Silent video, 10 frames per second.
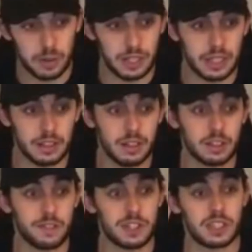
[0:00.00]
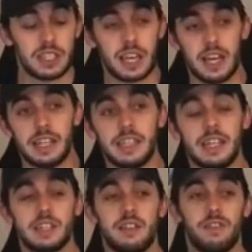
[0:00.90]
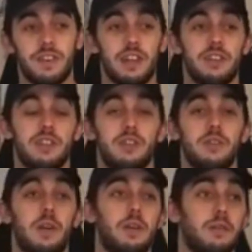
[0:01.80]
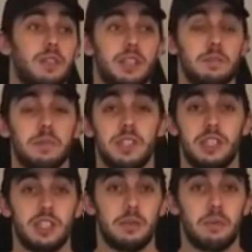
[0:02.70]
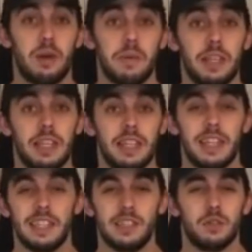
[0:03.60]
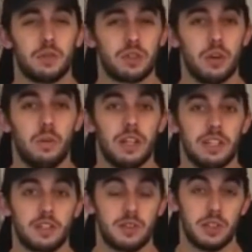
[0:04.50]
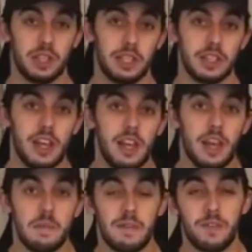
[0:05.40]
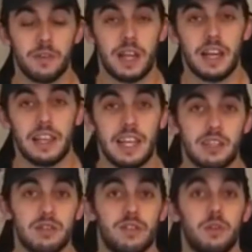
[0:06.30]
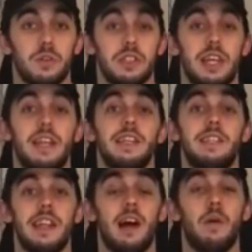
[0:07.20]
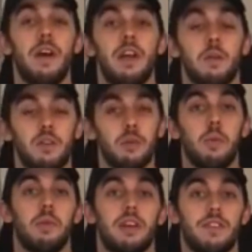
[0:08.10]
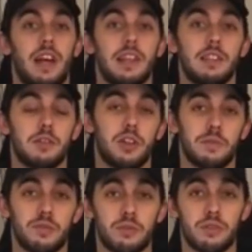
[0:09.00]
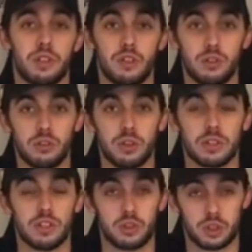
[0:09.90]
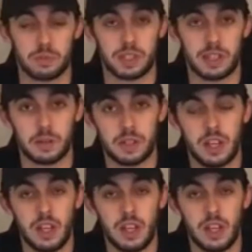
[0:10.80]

O'Neill has obviously guided Aston Villa to a decent position in the Premier League, then didn't do so well at Sunderland, before that at Leicester of course, and then he's now with the Republic of Ireland and got them through to the Euros and just missed out